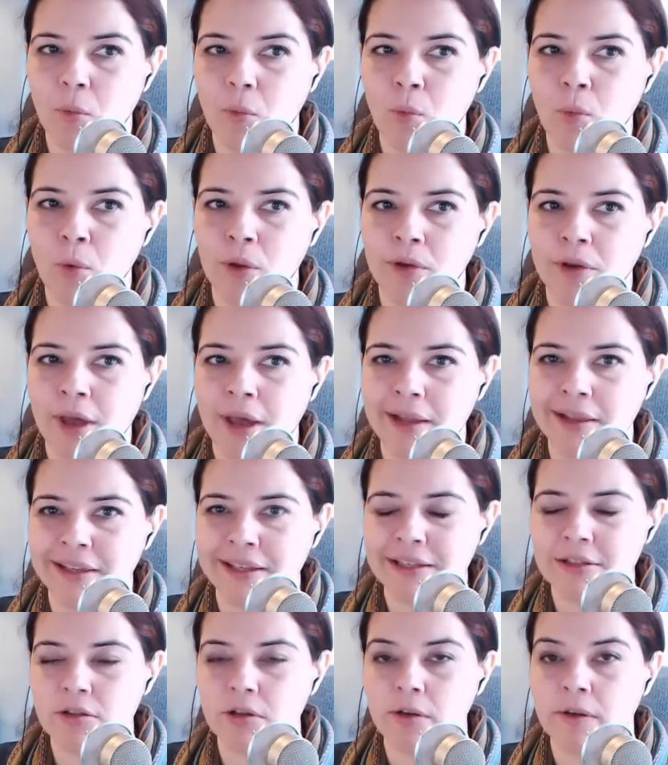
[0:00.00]
will not
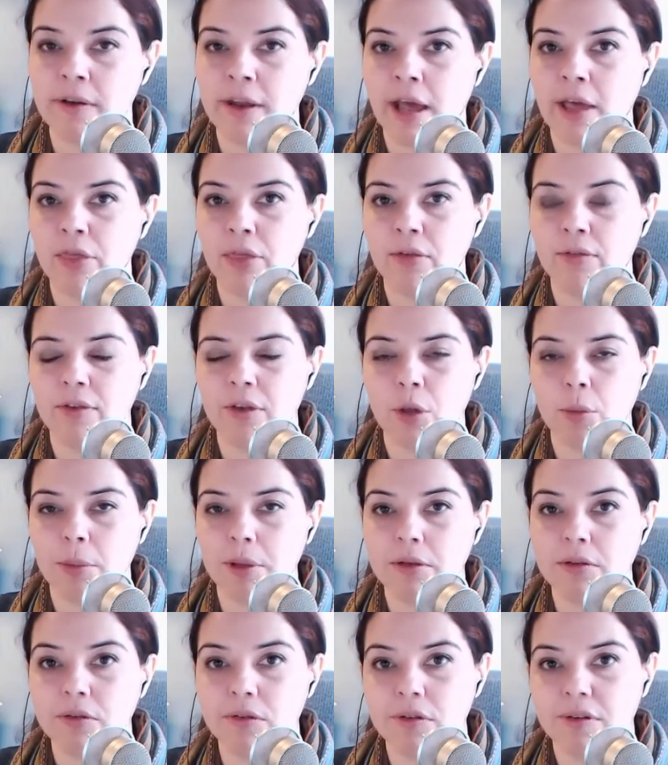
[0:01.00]
lead to death of
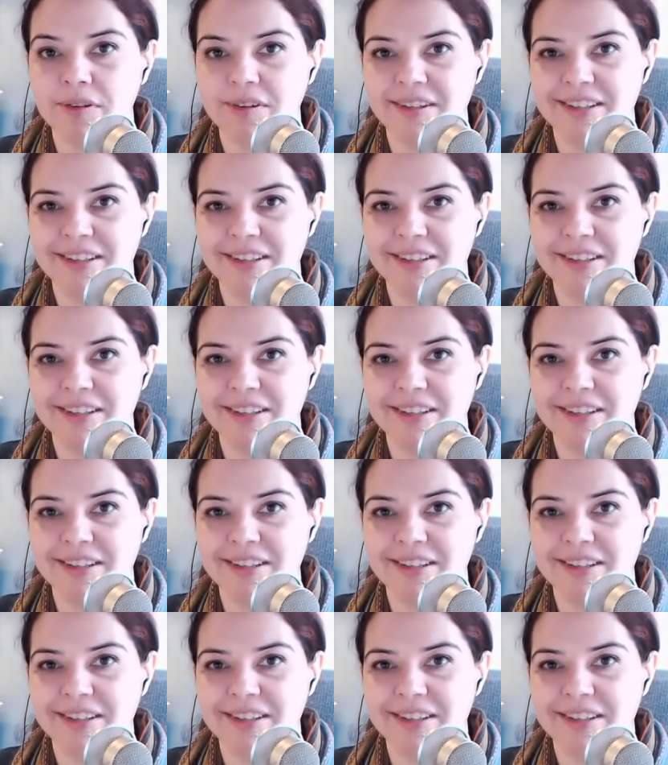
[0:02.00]
humans.